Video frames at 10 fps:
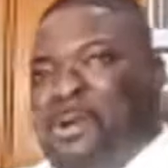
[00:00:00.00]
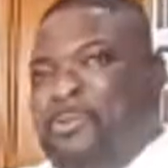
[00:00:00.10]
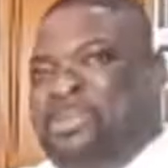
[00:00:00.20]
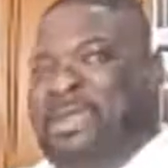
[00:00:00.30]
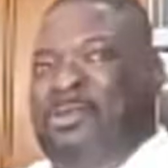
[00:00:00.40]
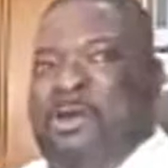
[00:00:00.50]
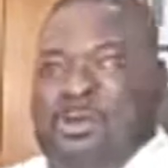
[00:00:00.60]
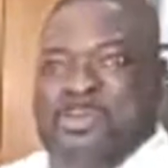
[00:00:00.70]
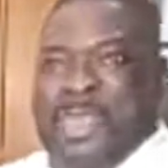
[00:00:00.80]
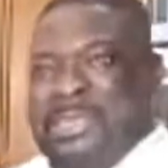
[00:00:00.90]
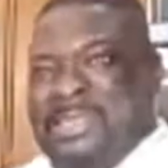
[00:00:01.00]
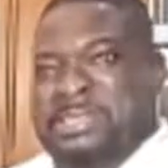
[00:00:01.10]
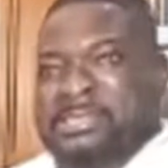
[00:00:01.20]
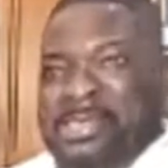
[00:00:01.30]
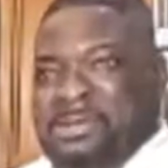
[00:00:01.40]
but without all
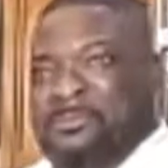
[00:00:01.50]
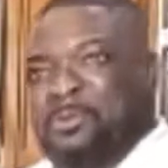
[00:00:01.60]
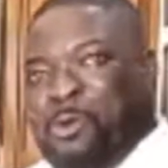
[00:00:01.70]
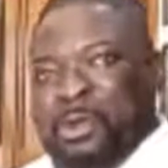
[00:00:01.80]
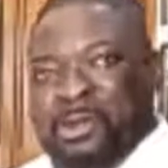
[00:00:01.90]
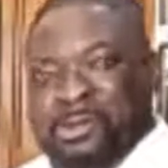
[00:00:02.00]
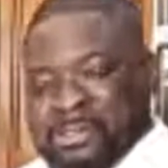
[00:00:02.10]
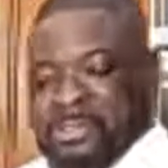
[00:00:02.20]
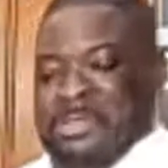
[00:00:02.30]
that intake of pork.